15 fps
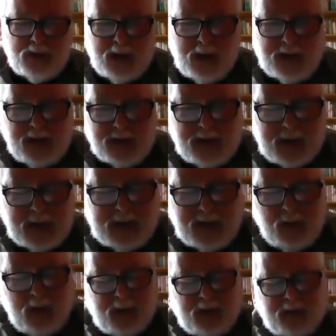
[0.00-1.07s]
know, there's a
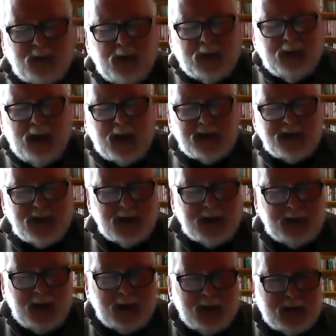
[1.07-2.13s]
sort of a
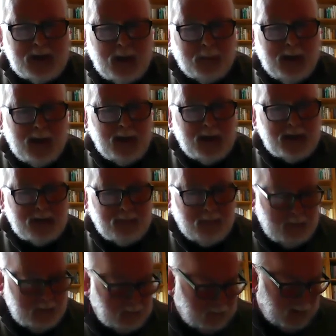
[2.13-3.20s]
nasty thing that's coming on this
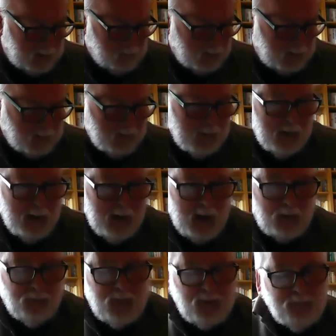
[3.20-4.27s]
right wing.
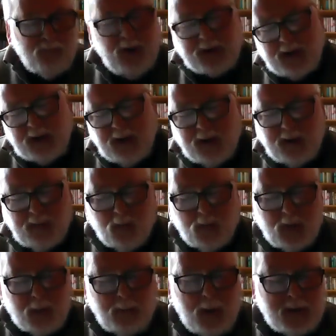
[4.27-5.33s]
In fact, I heard a
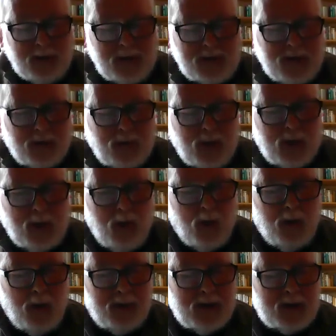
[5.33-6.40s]
local politician in
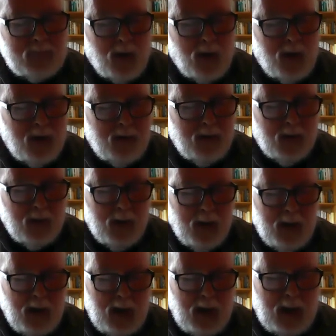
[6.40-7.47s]
Donegal on this morning,
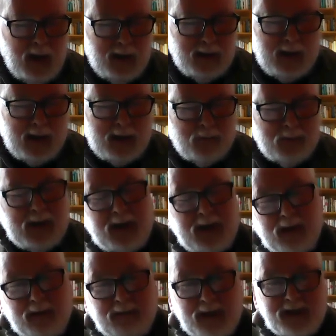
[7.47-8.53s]
and I need
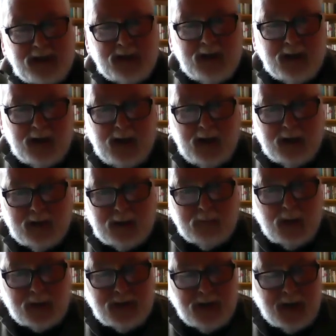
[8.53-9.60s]
to listen to it again because
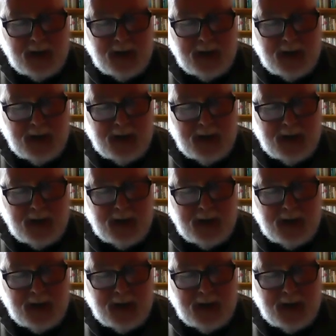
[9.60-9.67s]
I'm not